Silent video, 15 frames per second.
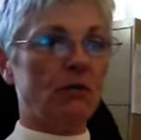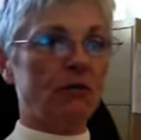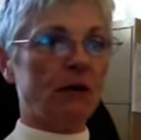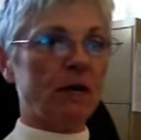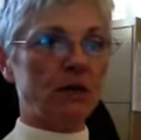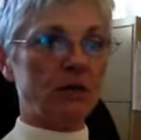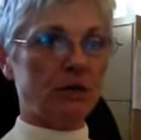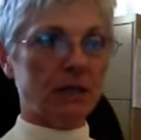
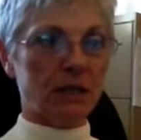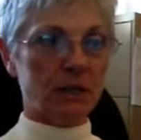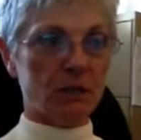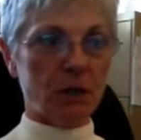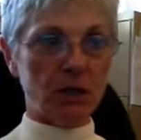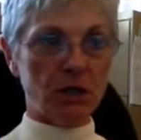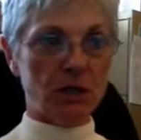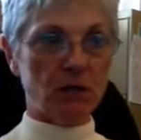facial
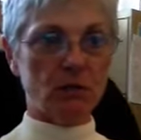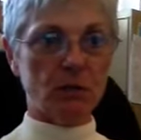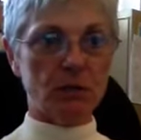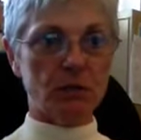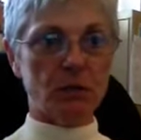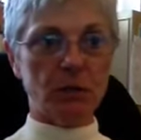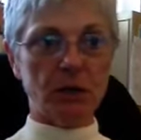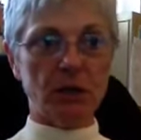expression
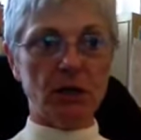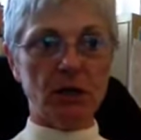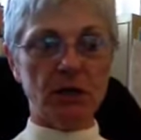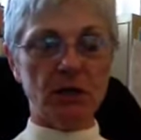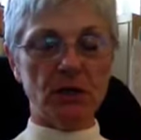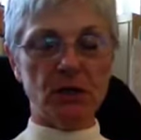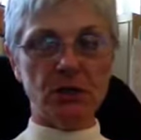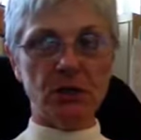was pretty
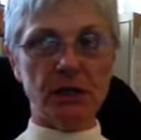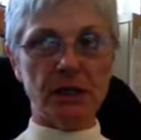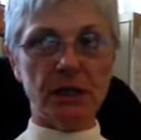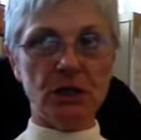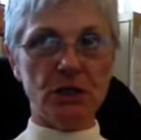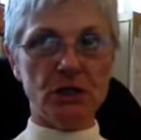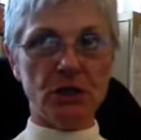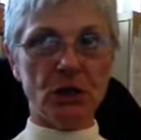good. She
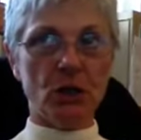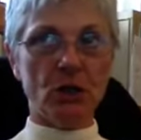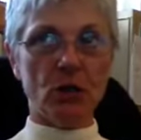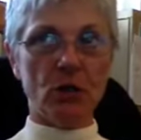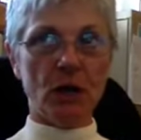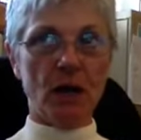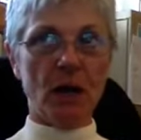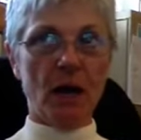didn't show
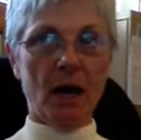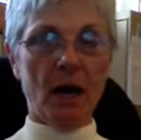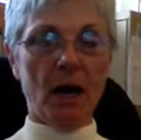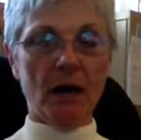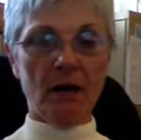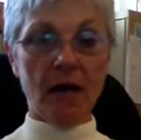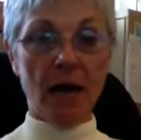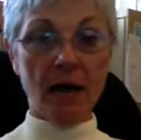
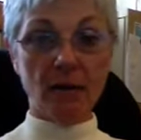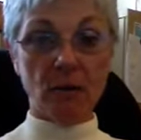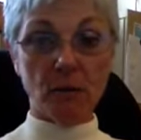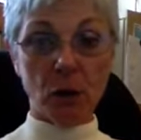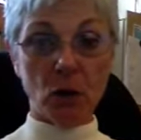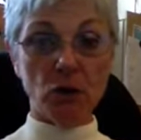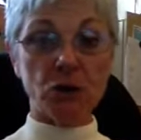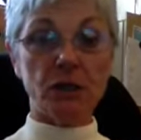a lot of
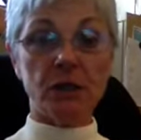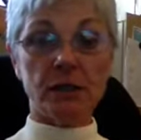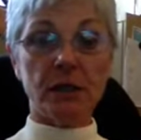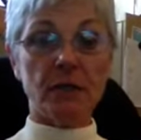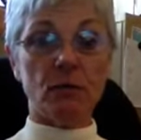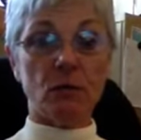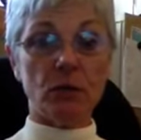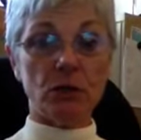emotion,
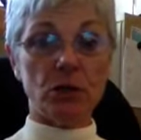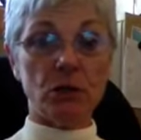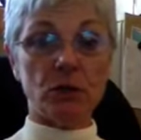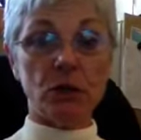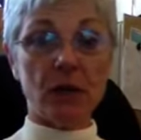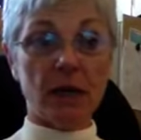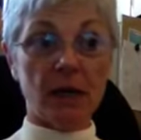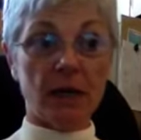even when she was
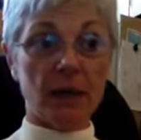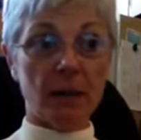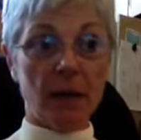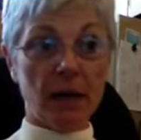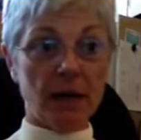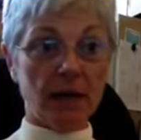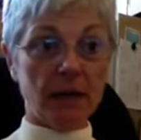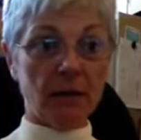talking
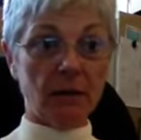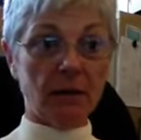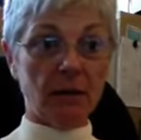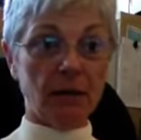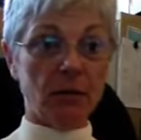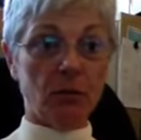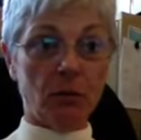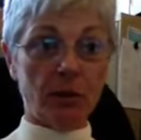about killing
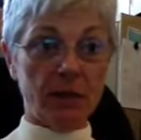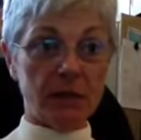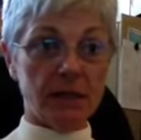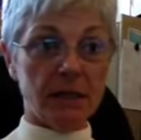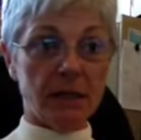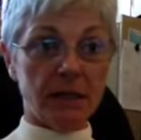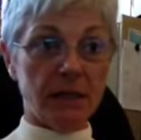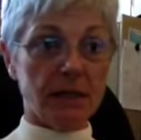the
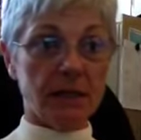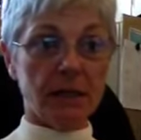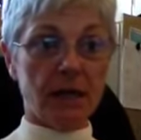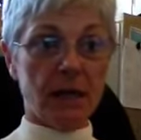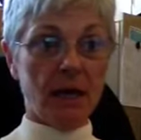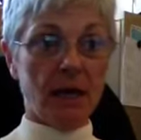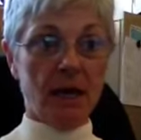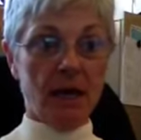president.
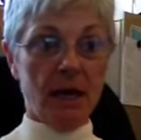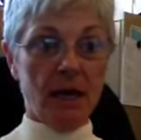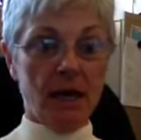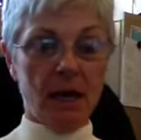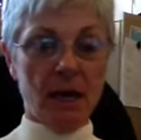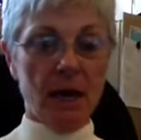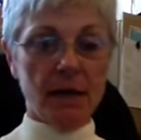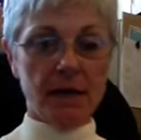
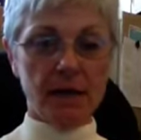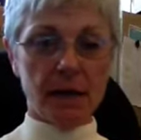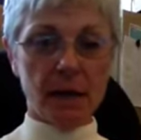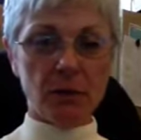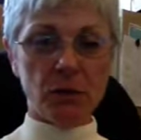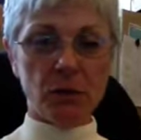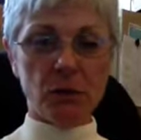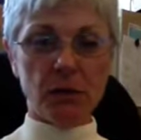At
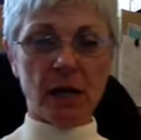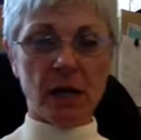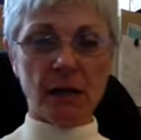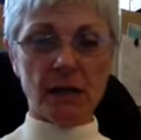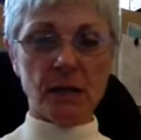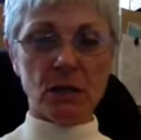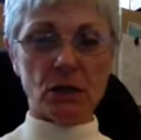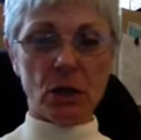times she would kind
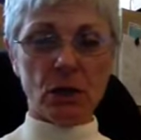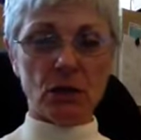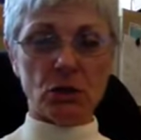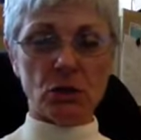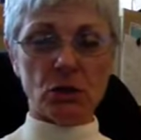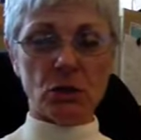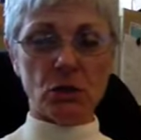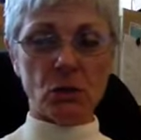of start
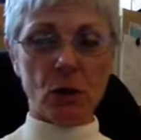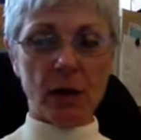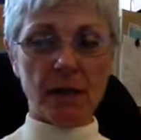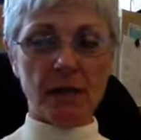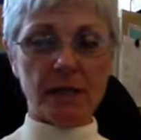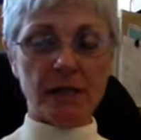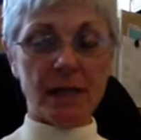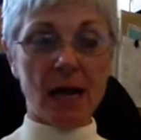trying
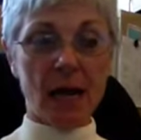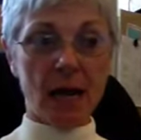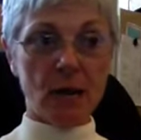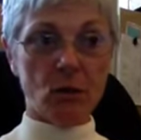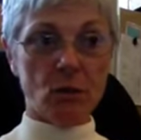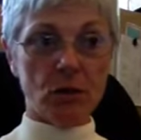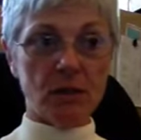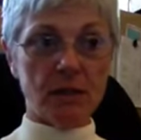to tie
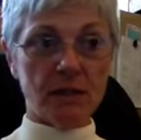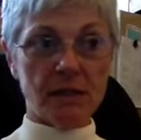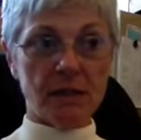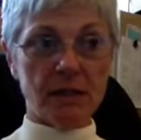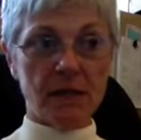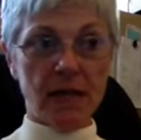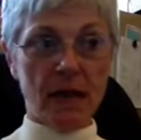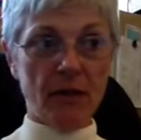words
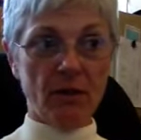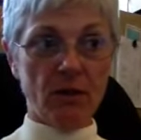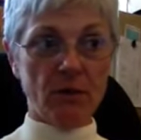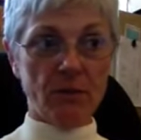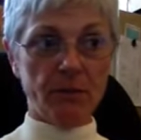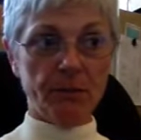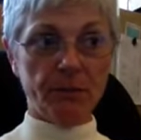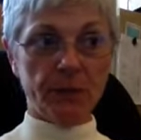together,